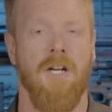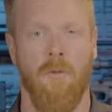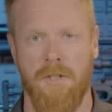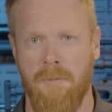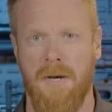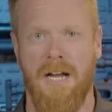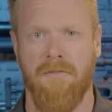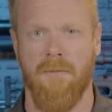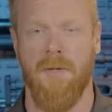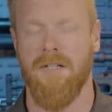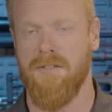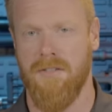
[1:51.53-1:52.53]
You know, when you buy
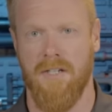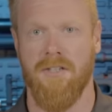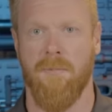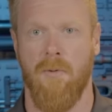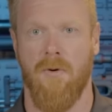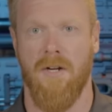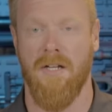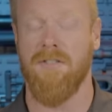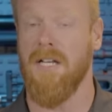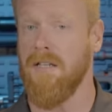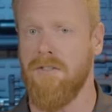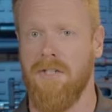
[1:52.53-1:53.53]
from us, it does support
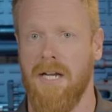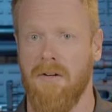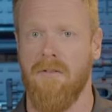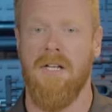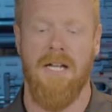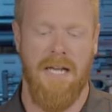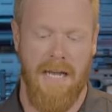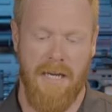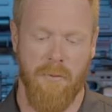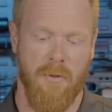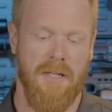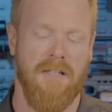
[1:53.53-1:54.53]
us and the channel,
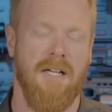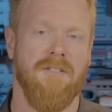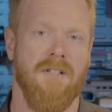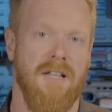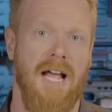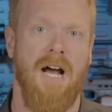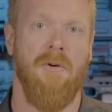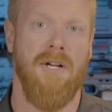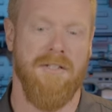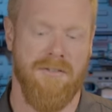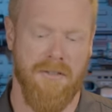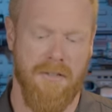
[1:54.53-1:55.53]
and it really does allow
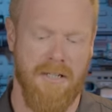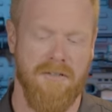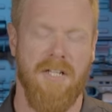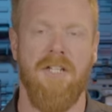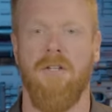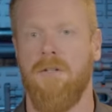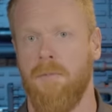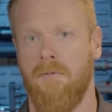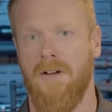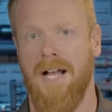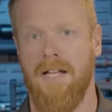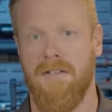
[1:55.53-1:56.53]
us to continue to
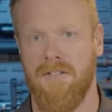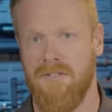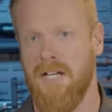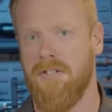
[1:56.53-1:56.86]
provide these